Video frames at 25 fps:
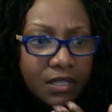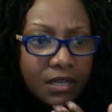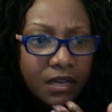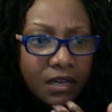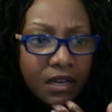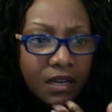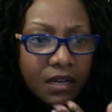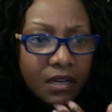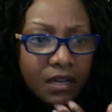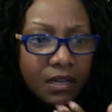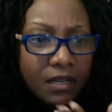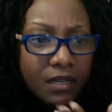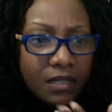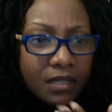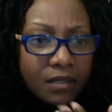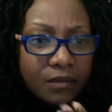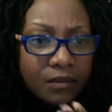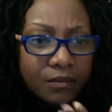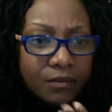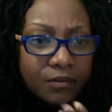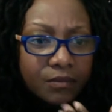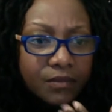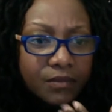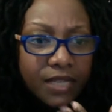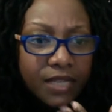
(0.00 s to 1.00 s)

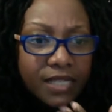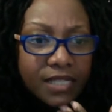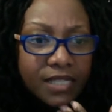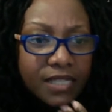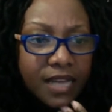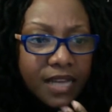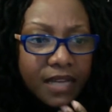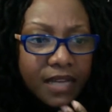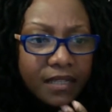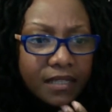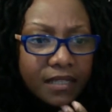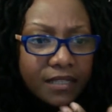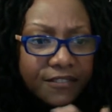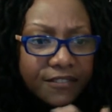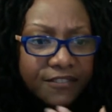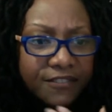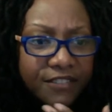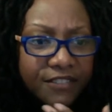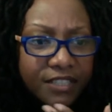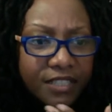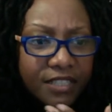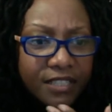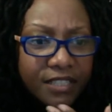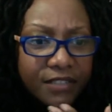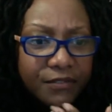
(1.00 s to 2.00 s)
That's not a good
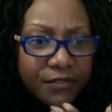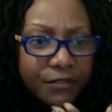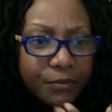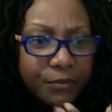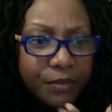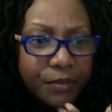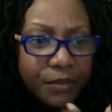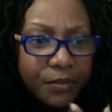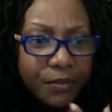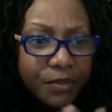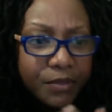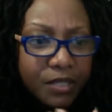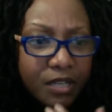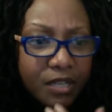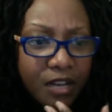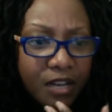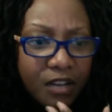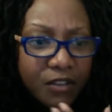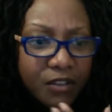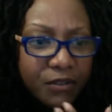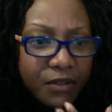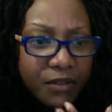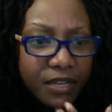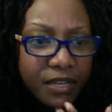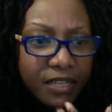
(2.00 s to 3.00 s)
feeling for people to
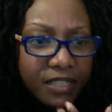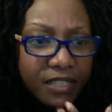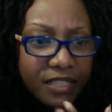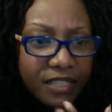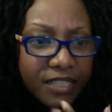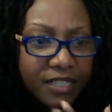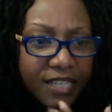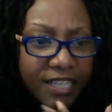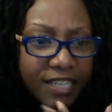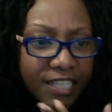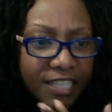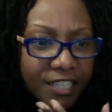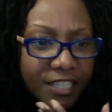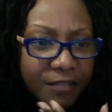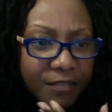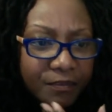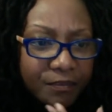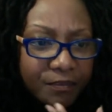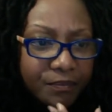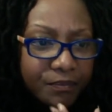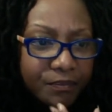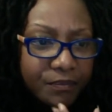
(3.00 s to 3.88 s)
call you out of your name.